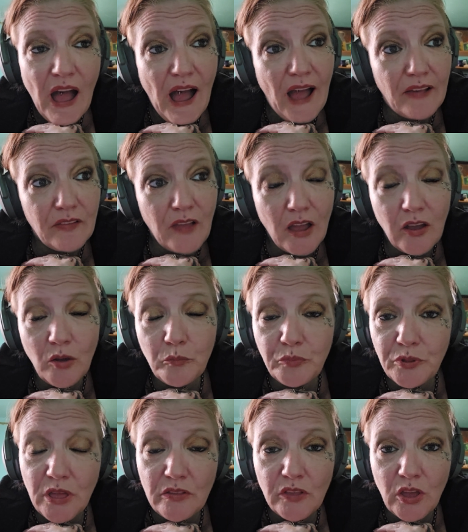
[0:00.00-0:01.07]
I let
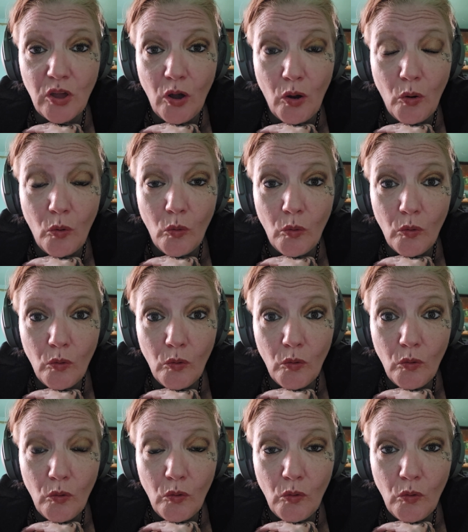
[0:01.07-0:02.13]
completely go.
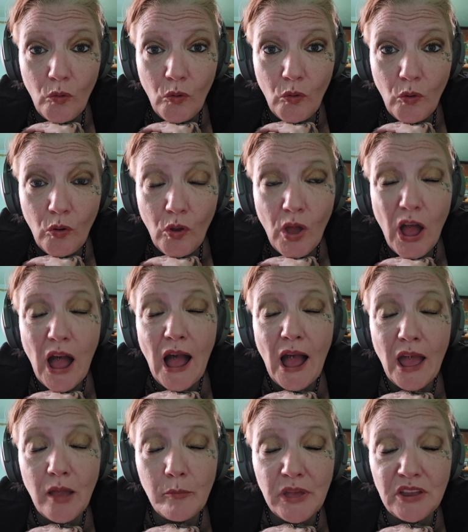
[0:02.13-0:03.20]
I
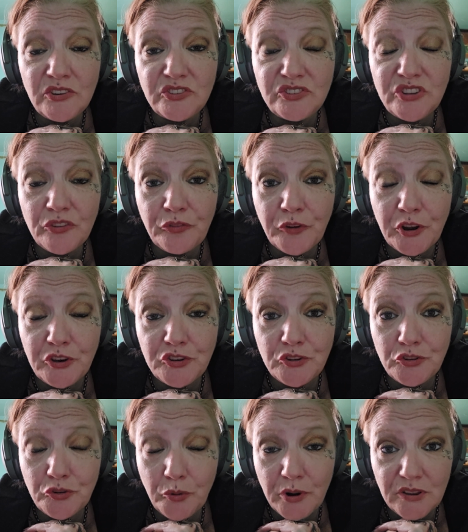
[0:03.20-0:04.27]
am indifferent
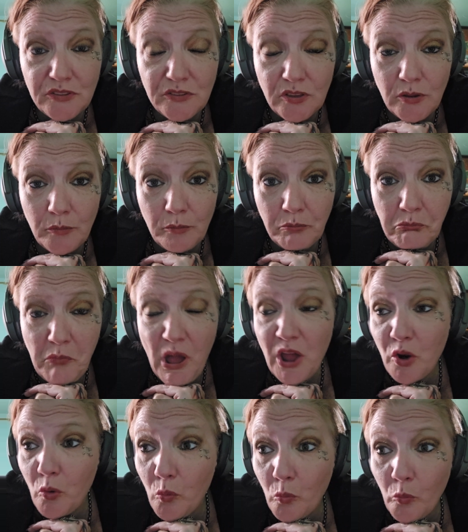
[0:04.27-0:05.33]
towards him. I
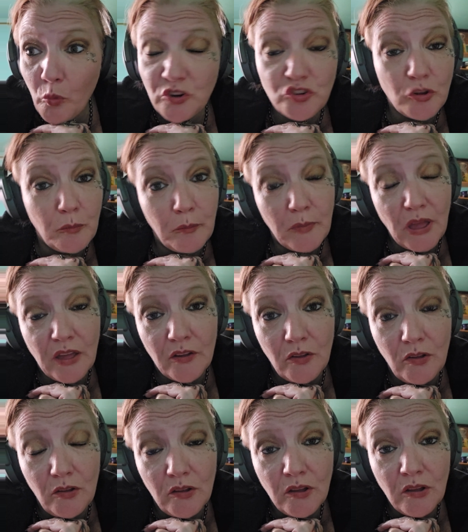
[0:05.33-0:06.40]
don't wish him
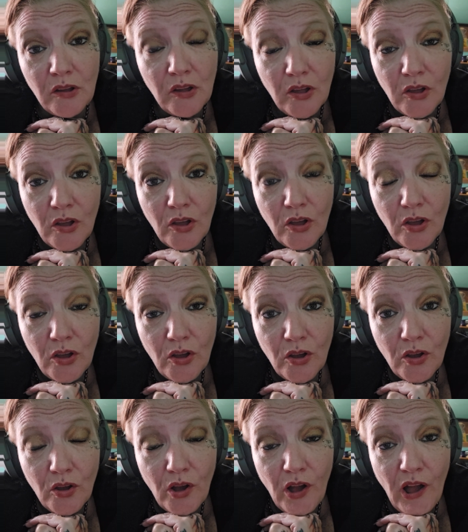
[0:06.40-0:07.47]
ill.
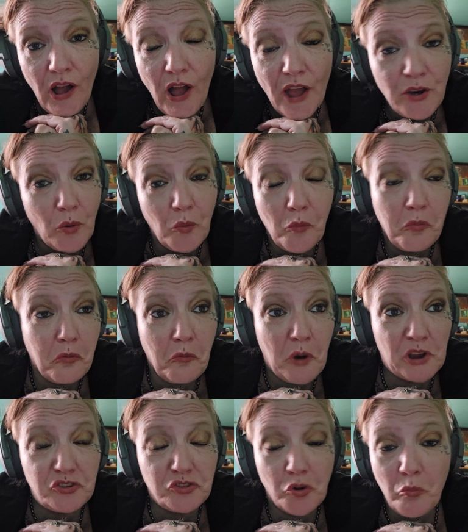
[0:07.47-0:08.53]
I don't
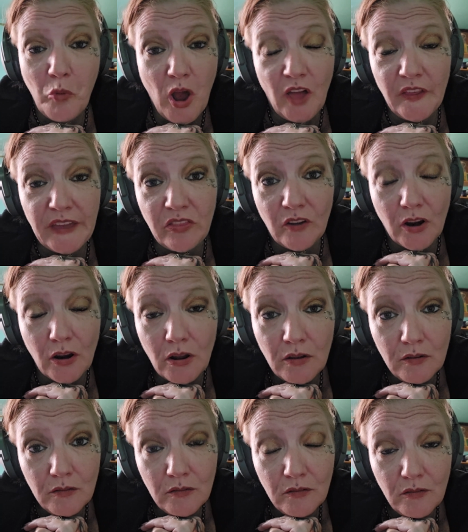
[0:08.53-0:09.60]
wish him well either.
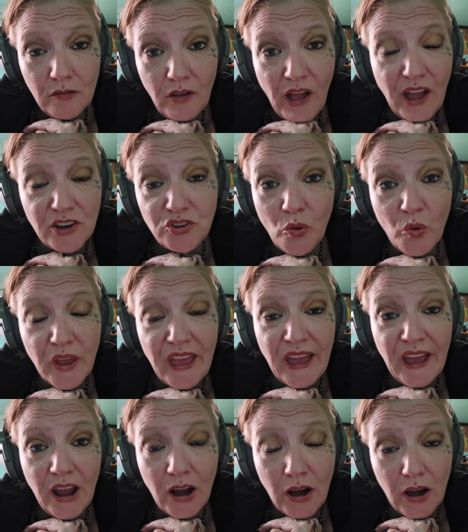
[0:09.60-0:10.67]
I don't
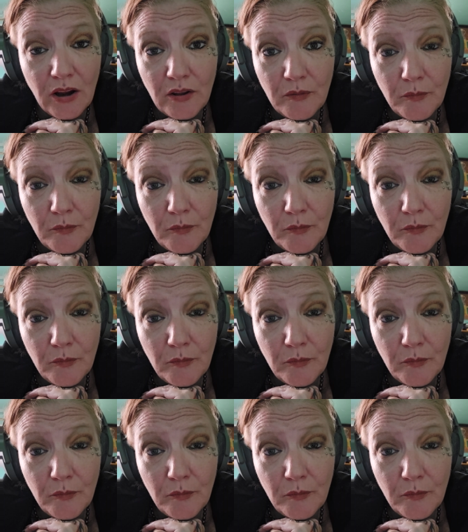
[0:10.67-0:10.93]
care.